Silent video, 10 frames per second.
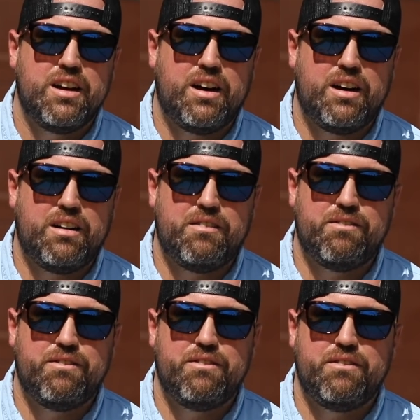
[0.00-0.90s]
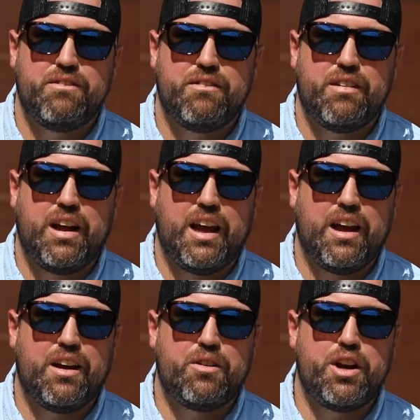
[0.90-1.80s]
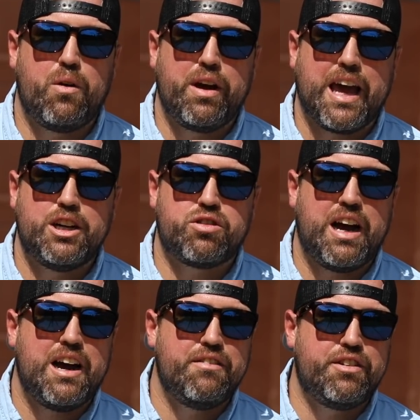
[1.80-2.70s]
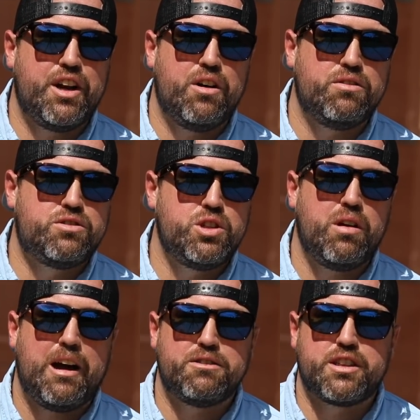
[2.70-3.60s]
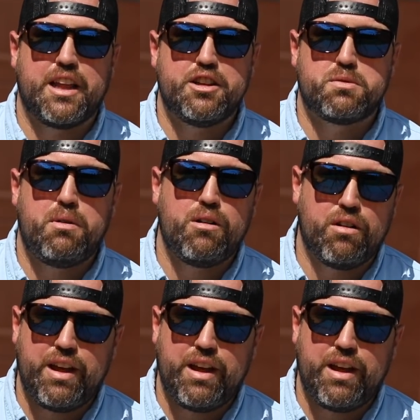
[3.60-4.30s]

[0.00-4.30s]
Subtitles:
And you know, we got to drive, you know, 2 hours to get this motor.